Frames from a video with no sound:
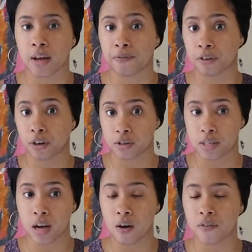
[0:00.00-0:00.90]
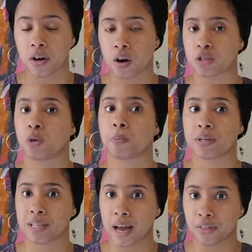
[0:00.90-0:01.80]
and for herself and also
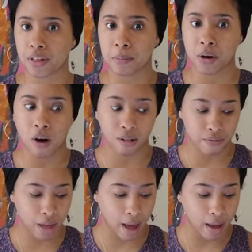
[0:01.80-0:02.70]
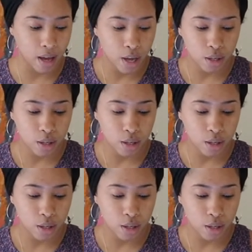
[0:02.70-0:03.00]
protect them and all of that.